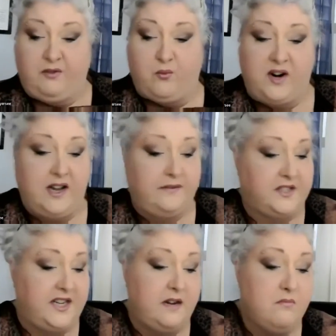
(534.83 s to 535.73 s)
From what
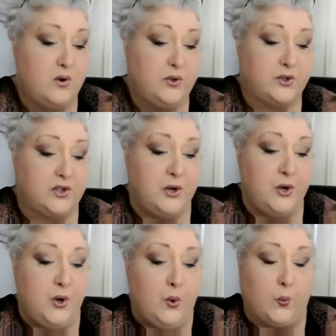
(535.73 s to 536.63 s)
I've seen, most
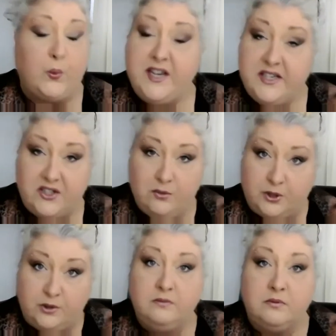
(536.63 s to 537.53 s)

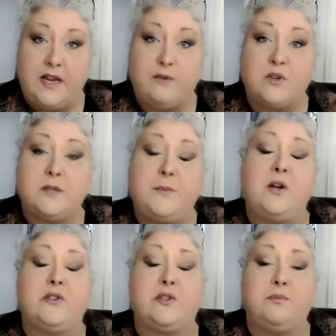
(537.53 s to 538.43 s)
reasonable and
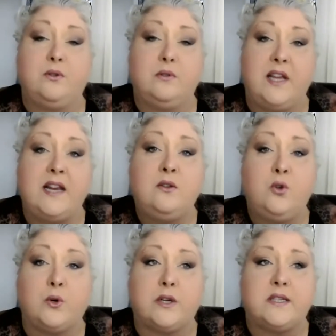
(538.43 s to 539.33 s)
responsible
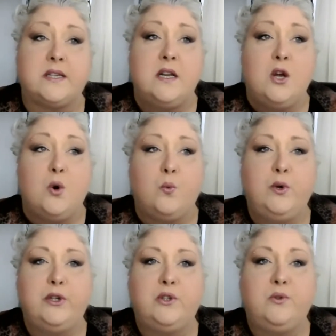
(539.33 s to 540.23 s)
landlords
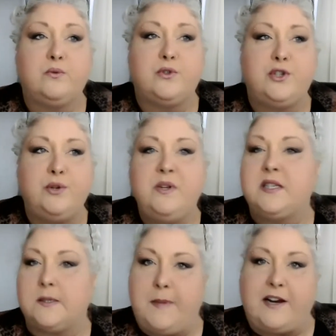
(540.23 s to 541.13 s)
will do
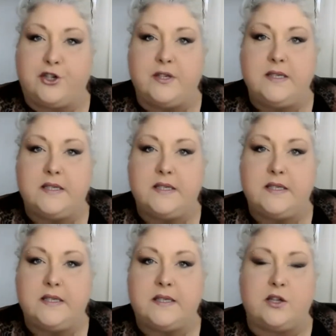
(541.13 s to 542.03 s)
inspections.
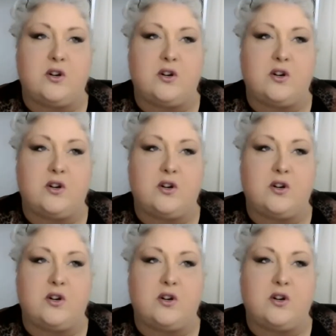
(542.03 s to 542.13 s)
They'll